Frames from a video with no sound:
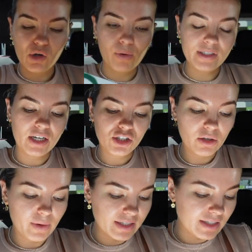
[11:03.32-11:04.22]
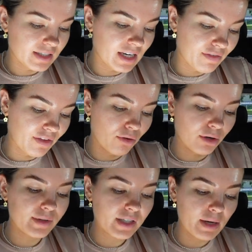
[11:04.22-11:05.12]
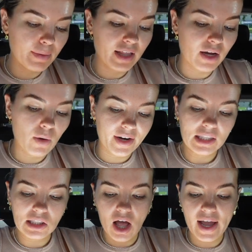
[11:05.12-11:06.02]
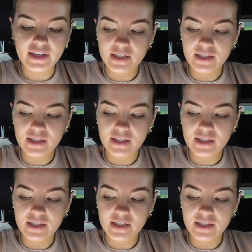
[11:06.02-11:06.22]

Oh, it's actually quite stiff. I thought it was going to be like quite a light